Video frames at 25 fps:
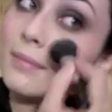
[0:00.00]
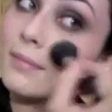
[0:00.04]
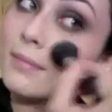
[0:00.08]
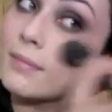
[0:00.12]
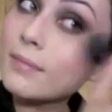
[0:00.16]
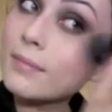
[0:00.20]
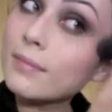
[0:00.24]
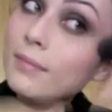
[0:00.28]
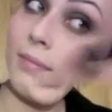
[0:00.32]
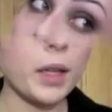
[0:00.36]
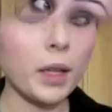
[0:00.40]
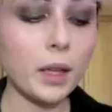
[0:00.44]

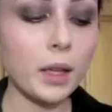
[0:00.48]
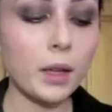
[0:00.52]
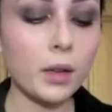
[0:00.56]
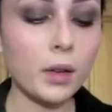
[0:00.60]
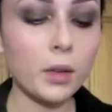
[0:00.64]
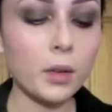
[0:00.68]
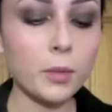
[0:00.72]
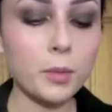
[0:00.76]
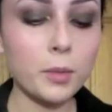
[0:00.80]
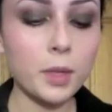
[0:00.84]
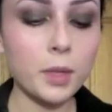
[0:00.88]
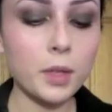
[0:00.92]
For my liner,
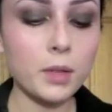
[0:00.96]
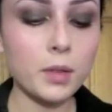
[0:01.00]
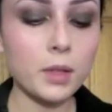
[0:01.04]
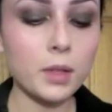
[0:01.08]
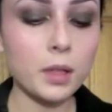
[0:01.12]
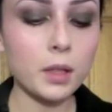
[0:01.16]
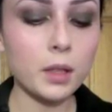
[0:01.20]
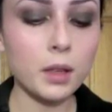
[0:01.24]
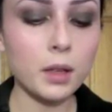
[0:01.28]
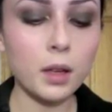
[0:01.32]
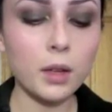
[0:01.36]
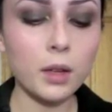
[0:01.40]
I'm going to be using
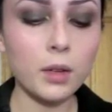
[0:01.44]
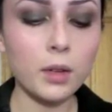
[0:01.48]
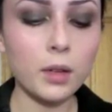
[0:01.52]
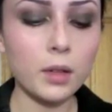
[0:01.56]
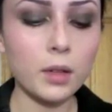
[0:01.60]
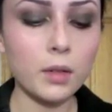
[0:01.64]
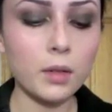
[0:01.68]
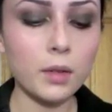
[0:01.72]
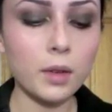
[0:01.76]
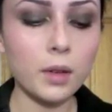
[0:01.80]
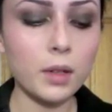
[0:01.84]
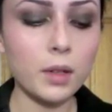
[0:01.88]
a color
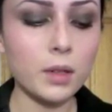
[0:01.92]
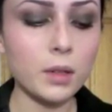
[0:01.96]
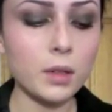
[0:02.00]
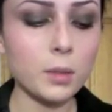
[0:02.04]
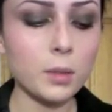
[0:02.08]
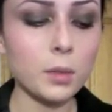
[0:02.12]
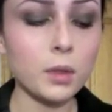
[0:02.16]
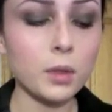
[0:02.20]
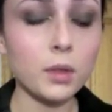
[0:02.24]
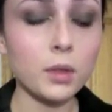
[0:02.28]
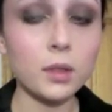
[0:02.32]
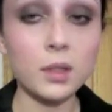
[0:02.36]
that's very
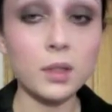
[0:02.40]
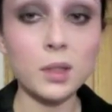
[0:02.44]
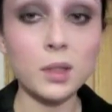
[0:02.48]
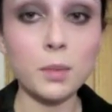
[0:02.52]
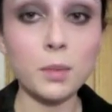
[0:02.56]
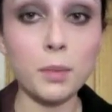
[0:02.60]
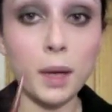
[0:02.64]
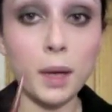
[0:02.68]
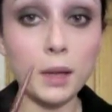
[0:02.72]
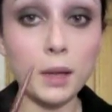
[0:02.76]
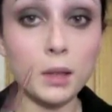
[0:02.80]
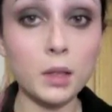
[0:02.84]
similar to
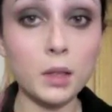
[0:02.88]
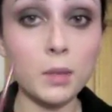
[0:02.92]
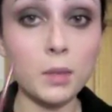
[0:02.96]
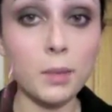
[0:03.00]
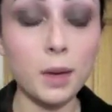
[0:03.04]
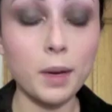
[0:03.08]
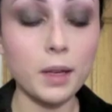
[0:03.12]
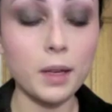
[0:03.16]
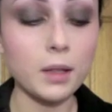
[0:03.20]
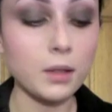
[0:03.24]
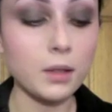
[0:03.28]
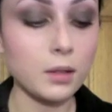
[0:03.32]
Max
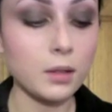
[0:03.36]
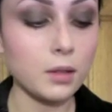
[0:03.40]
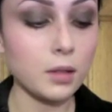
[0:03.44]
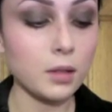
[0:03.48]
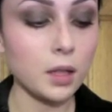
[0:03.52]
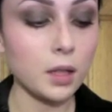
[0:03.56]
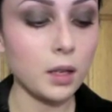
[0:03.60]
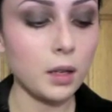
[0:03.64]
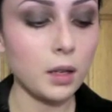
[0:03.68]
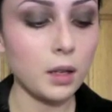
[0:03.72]
Spice.